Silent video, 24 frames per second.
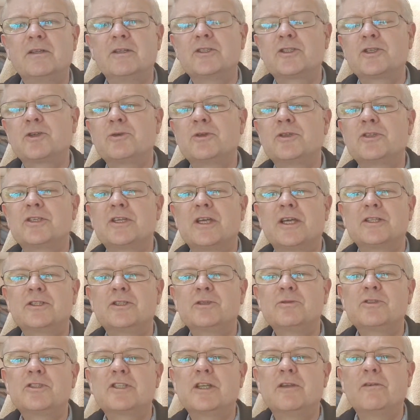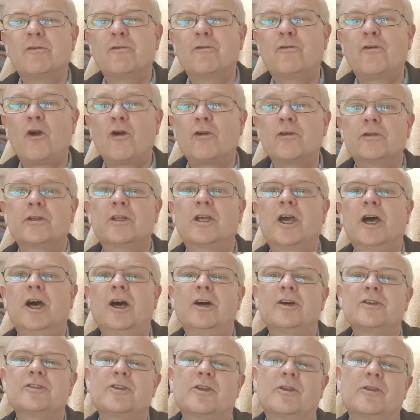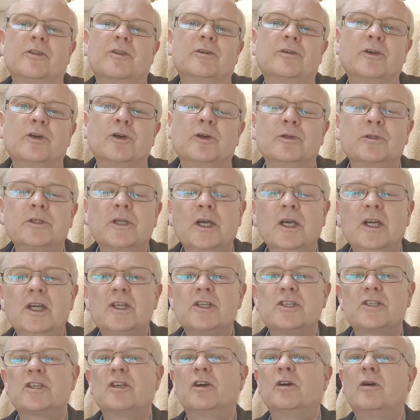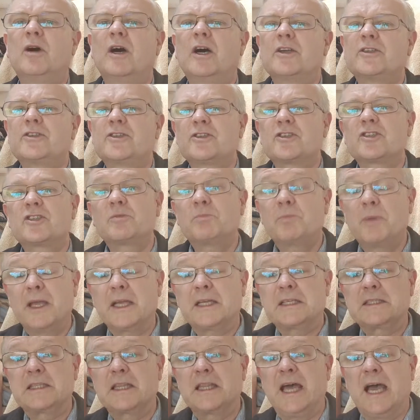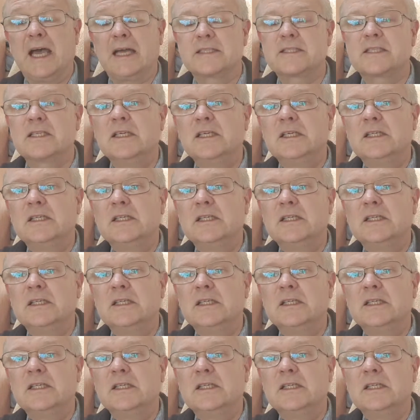and so I do see foreign cars on the road. So I suspect that